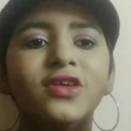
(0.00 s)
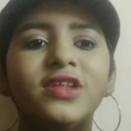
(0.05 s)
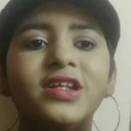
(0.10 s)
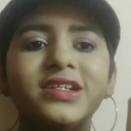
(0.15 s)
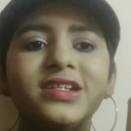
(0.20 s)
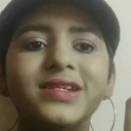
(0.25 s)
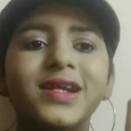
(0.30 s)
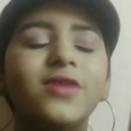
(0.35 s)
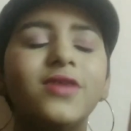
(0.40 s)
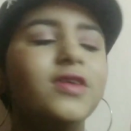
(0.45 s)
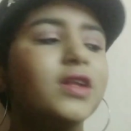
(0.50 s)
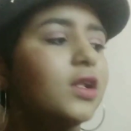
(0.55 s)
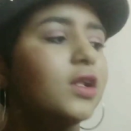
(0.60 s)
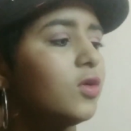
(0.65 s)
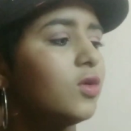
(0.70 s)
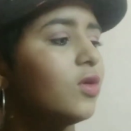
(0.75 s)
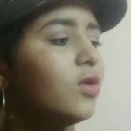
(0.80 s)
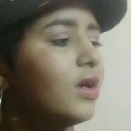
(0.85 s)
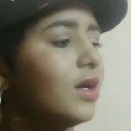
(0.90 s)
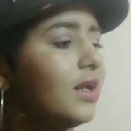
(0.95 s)
So this is how it
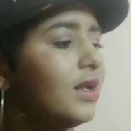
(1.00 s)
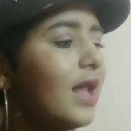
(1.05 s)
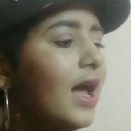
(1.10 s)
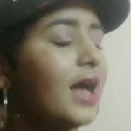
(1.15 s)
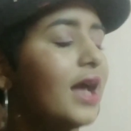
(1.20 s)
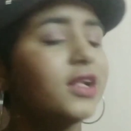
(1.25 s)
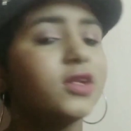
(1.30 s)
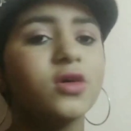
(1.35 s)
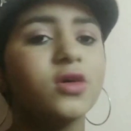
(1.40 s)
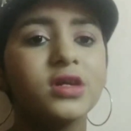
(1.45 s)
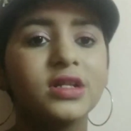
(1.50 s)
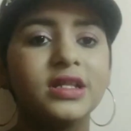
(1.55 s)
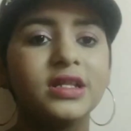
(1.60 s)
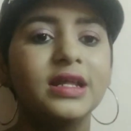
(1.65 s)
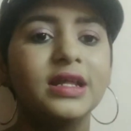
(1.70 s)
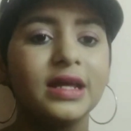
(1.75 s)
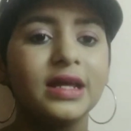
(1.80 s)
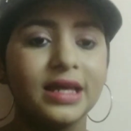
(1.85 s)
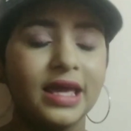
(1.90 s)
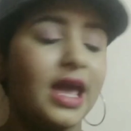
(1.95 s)
look like. So it
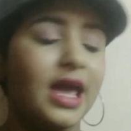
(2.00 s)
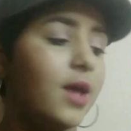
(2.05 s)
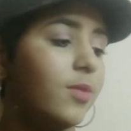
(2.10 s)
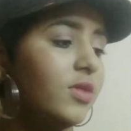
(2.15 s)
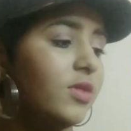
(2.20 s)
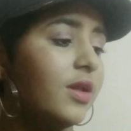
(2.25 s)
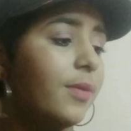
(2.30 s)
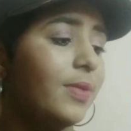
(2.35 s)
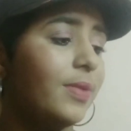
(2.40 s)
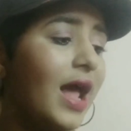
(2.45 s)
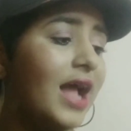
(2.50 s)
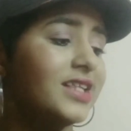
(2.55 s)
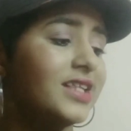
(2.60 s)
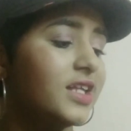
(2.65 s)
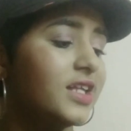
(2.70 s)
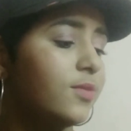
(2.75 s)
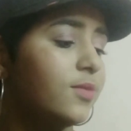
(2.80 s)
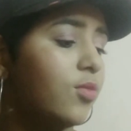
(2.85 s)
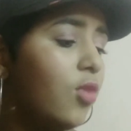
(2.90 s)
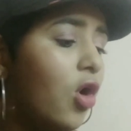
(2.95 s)
came in a
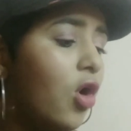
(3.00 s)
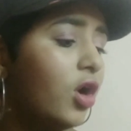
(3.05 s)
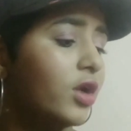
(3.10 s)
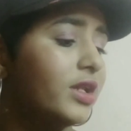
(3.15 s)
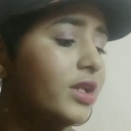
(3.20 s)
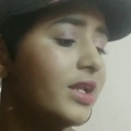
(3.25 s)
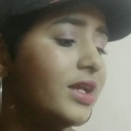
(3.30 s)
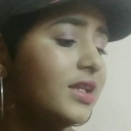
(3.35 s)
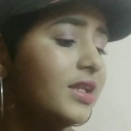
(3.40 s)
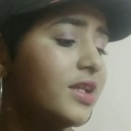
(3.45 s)
plastic bottle.